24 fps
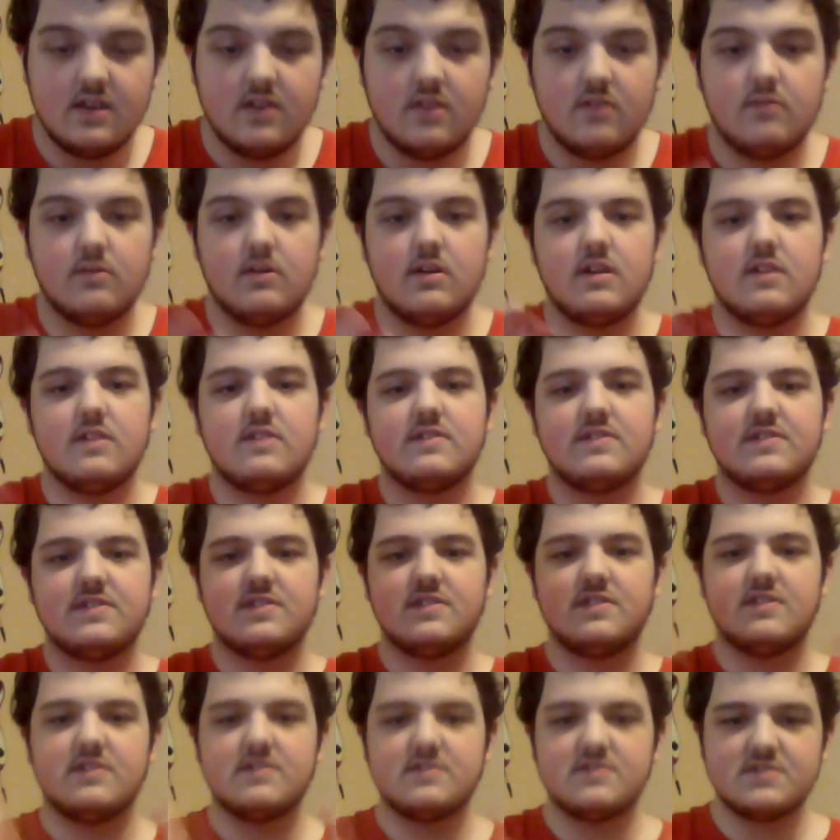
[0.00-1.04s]
Well,
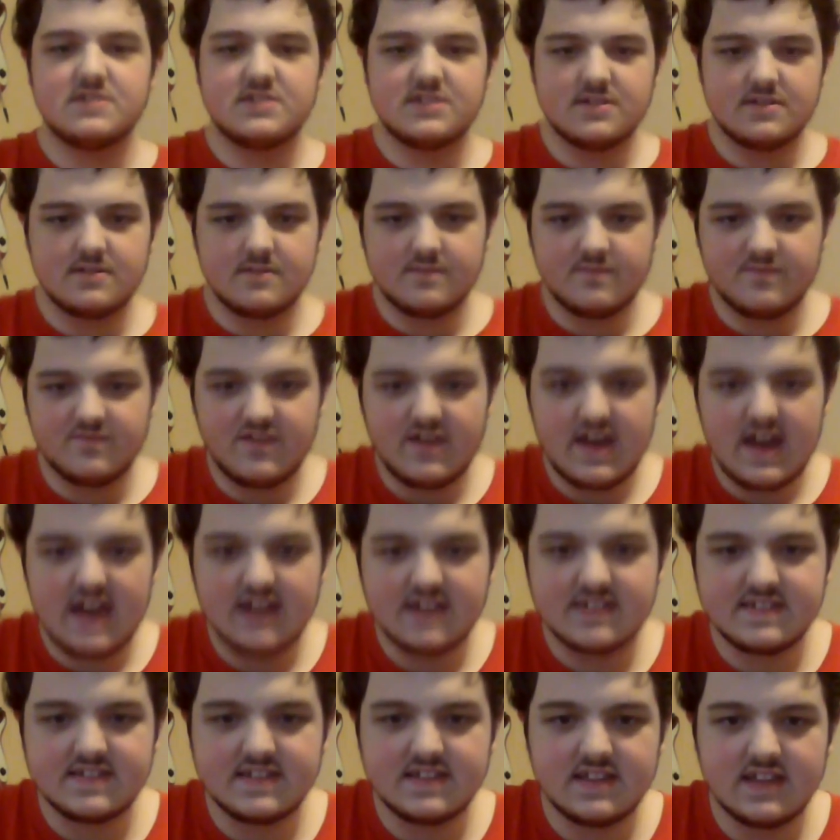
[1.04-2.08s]
so those are some
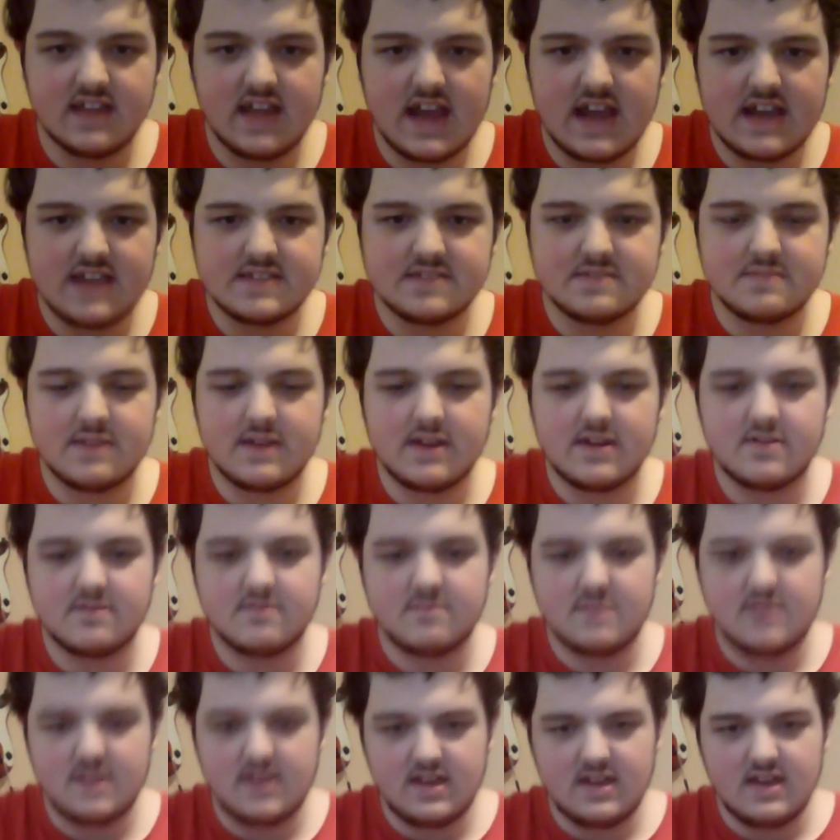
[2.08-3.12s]
facts and lies
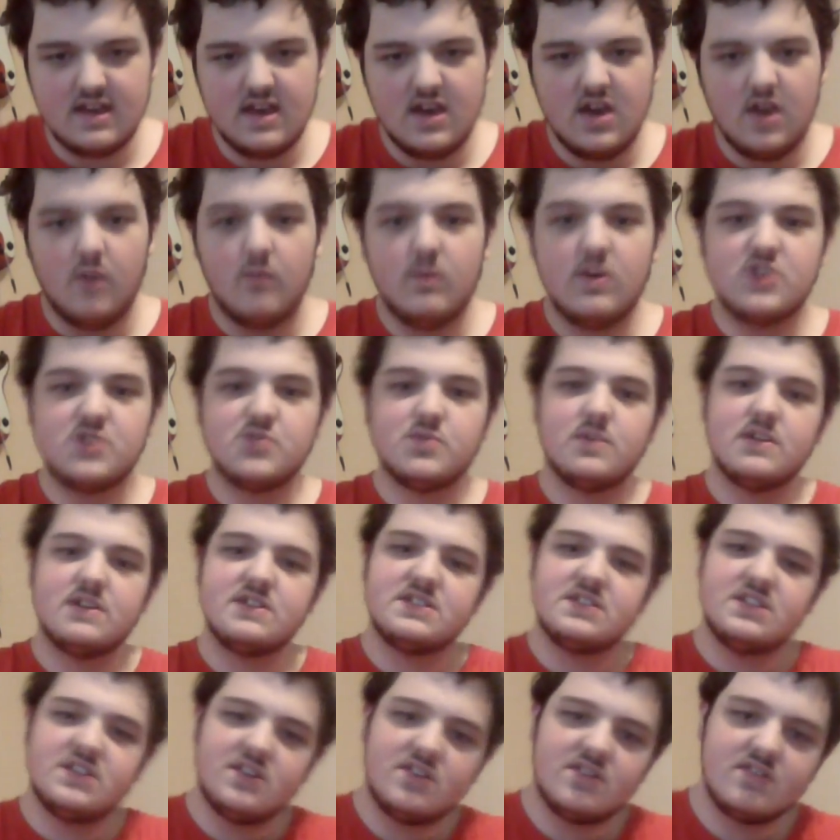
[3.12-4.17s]
about me. Which
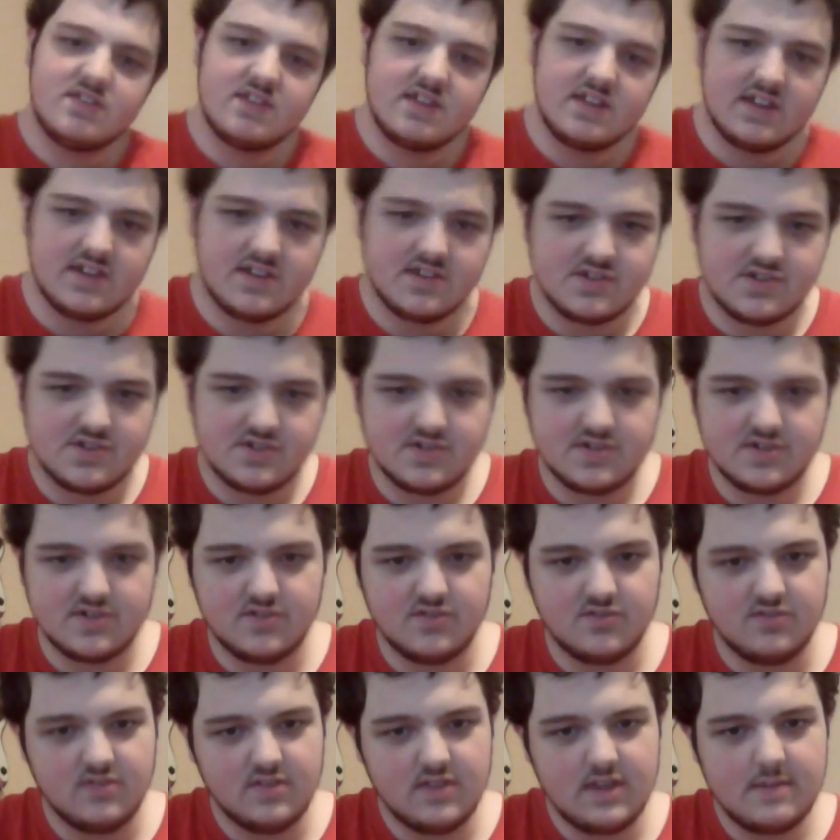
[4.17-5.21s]
ones do you think are
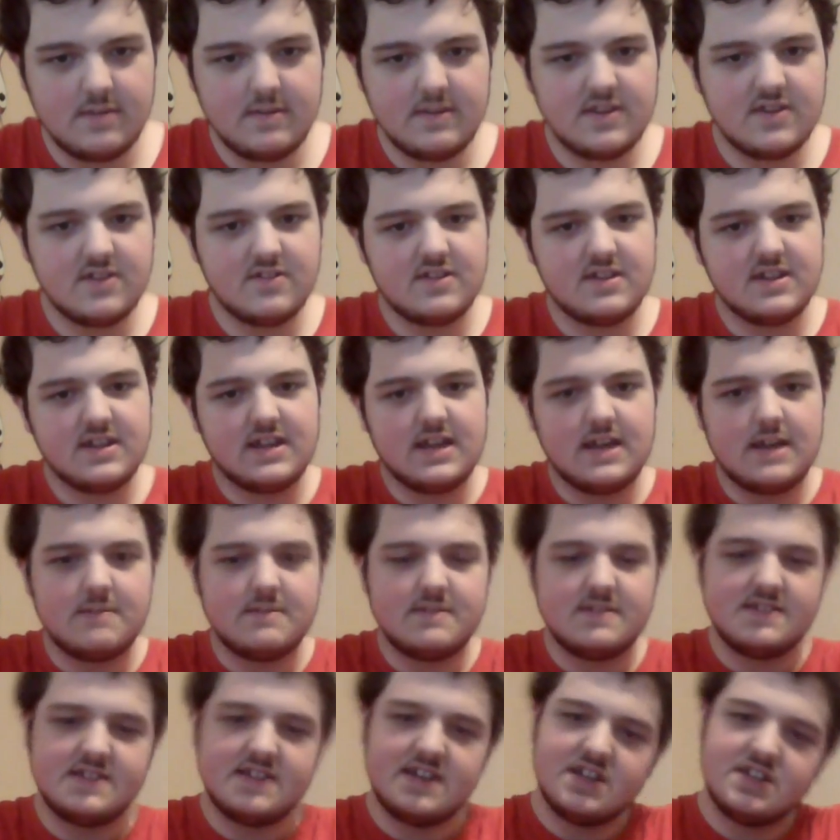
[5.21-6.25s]
true? Let me know in the
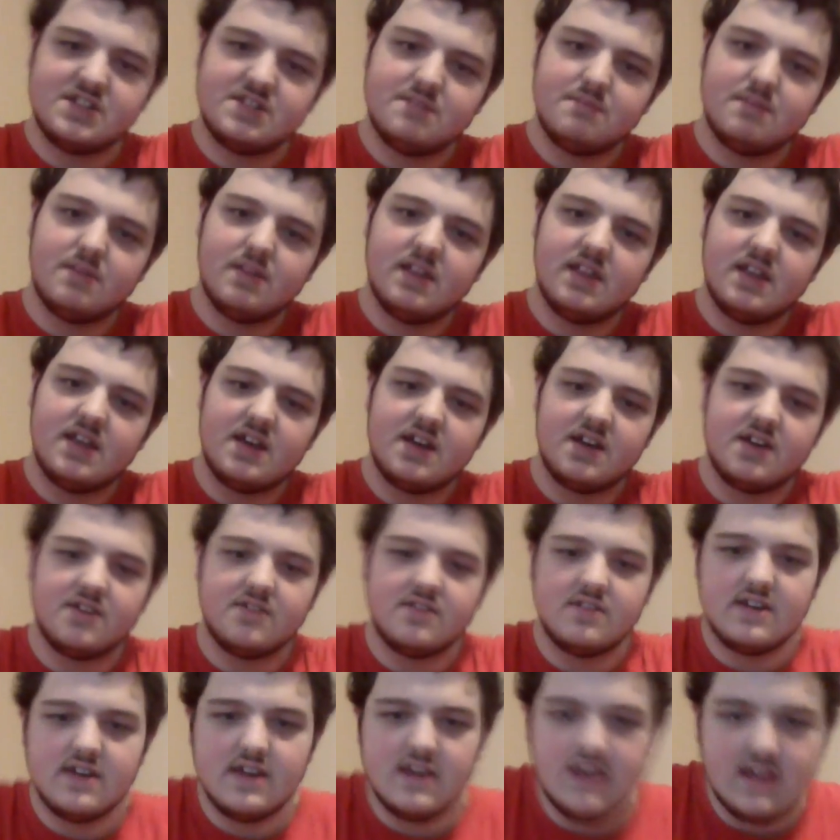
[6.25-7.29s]
comment section
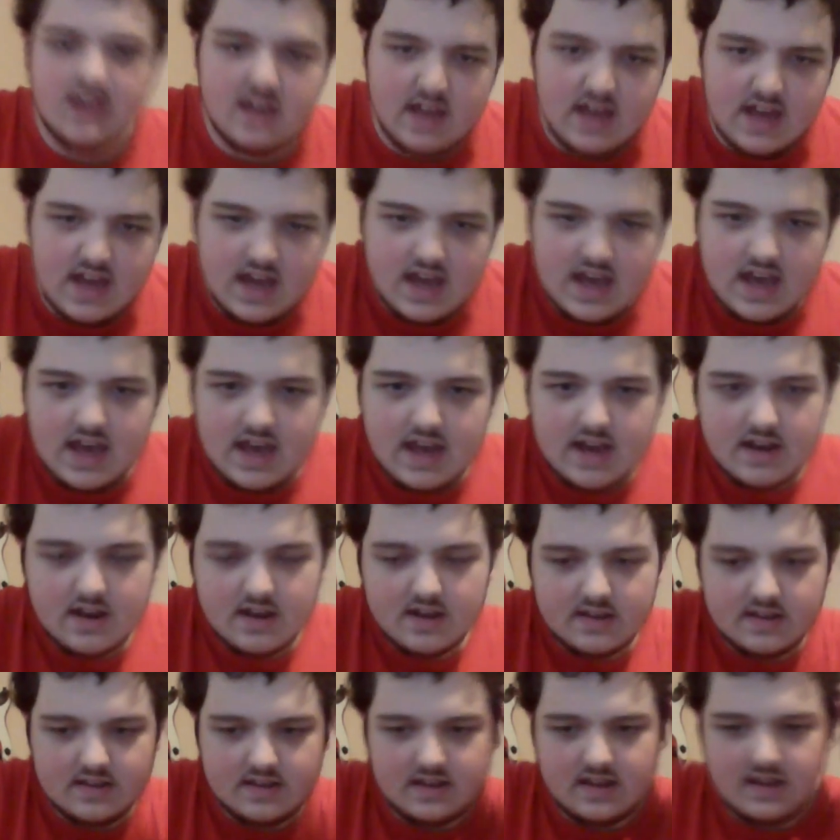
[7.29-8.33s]
below.
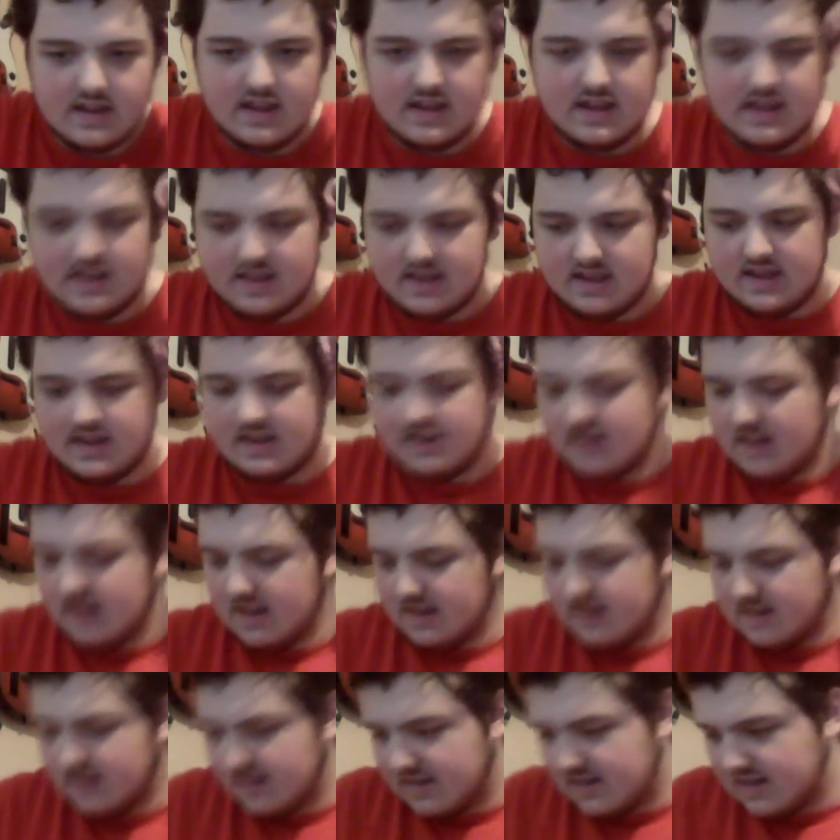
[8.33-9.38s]
And and
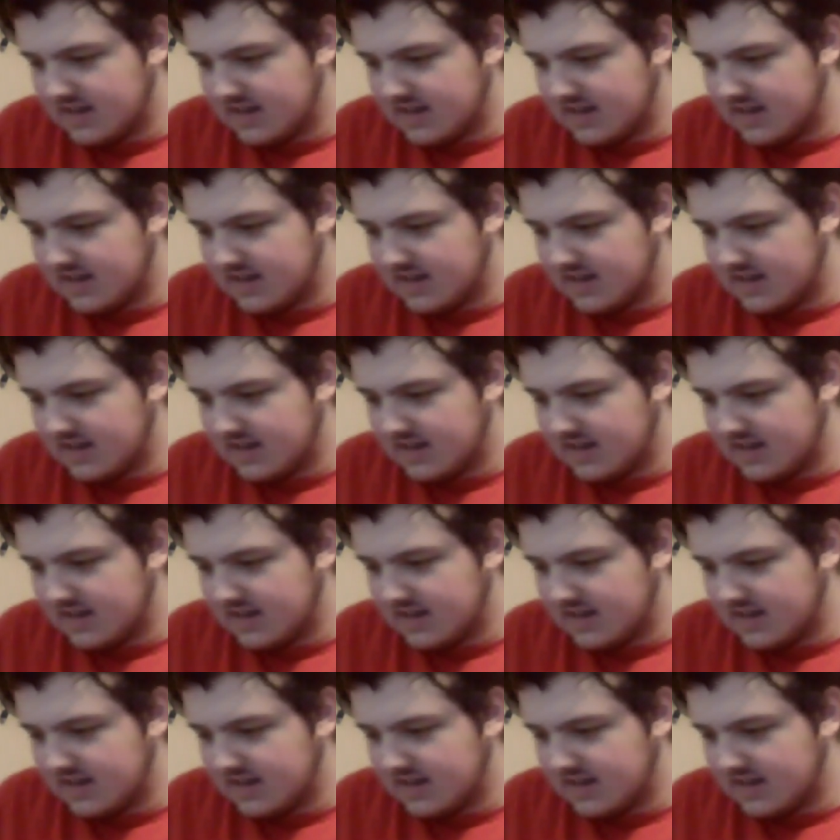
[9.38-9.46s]
then in the